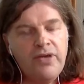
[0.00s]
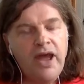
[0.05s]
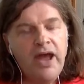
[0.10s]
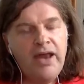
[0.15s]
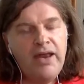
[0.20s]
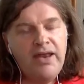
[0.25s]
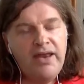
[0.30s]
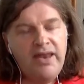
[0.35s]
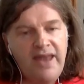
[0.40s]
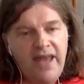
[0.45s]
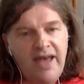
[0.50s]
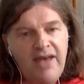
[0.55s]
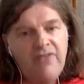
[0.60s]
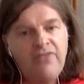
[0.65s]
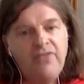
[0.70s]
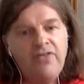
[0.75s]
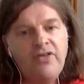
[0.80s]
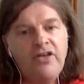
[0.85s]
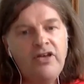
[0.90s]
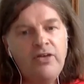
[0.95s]
and
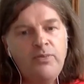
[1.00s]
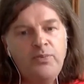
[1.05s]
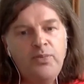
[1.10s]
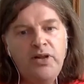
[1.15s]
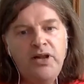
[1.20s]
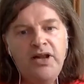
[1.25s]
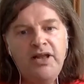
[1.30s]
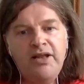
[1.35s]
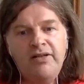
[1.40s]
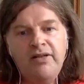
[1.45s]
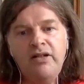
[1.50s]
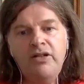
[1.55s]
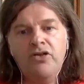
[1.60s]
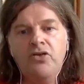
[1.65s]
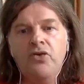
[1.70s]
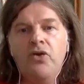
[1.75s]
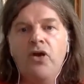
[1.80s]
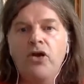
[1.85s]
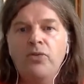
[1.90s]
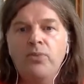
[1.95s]
never belittle
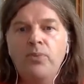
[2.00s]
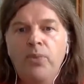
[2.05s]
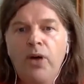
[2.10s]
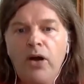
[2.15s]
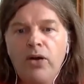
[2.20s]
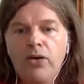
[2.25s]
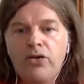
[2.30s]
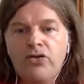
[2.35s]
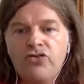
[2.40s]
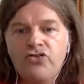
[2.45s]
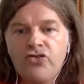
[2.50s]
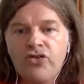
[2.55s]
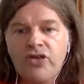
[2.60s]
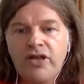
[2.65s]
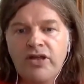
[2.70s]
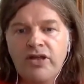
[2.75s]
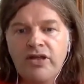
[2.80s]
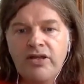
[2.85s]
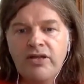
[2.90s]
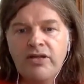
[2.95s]
your own
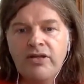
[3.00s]
poetry.